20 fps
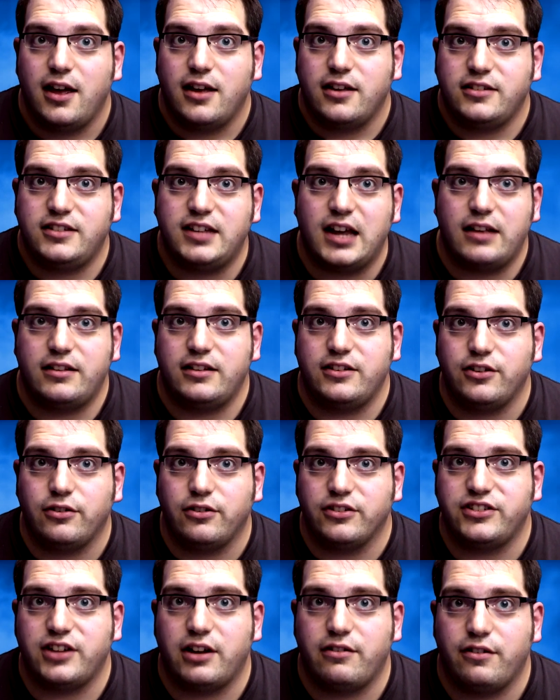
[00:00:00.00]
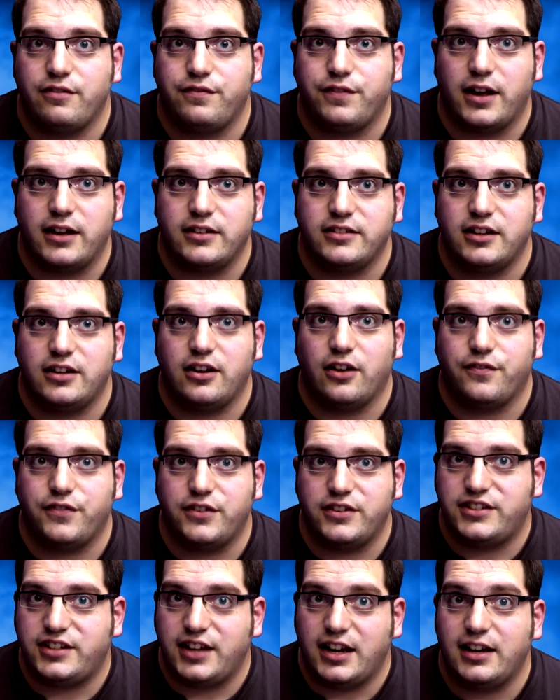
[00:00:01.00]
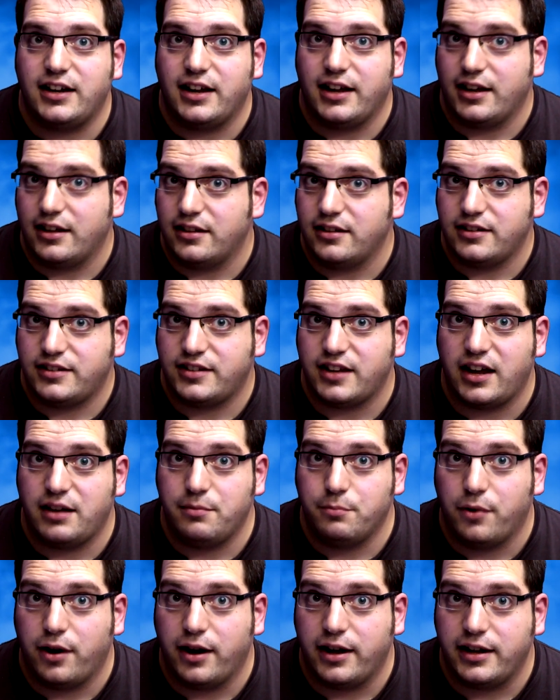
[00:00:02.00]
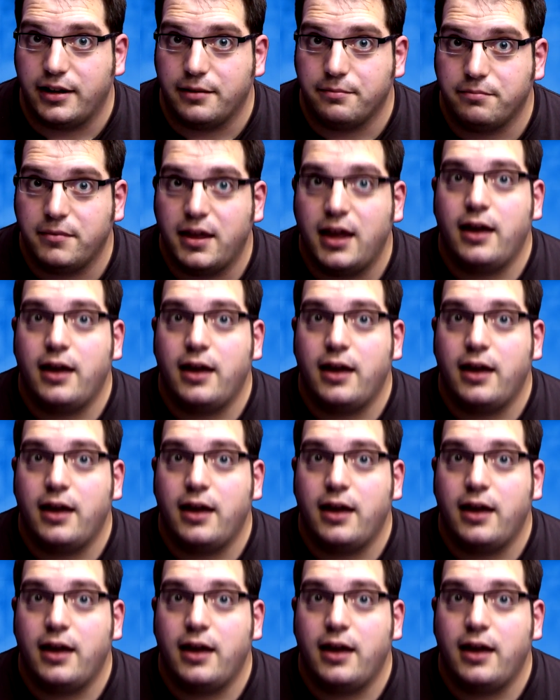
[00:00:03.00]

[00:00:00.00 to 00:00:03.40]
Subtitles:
Sound is also reflected off the ceiling in the same way.